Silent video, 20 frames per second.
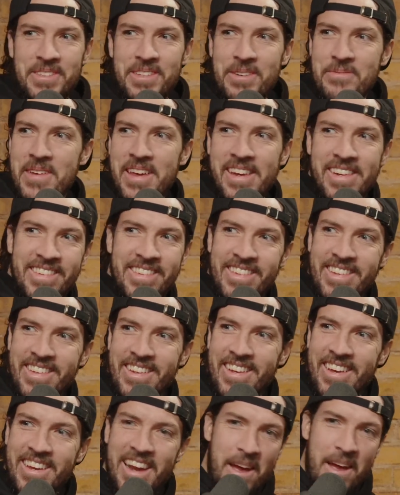
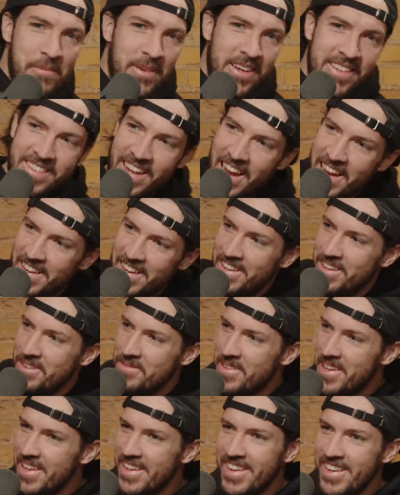amazing. I'm excited to
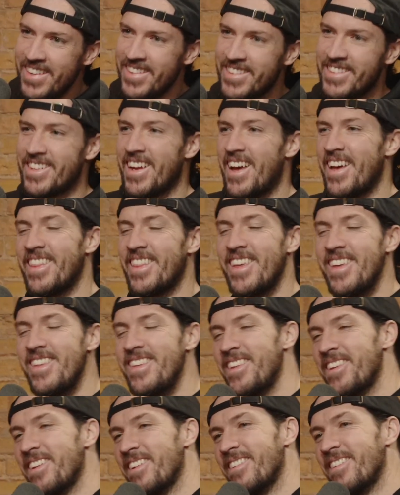be here, Scott.
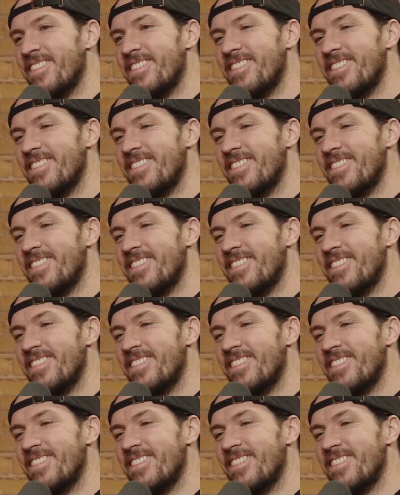Thank you.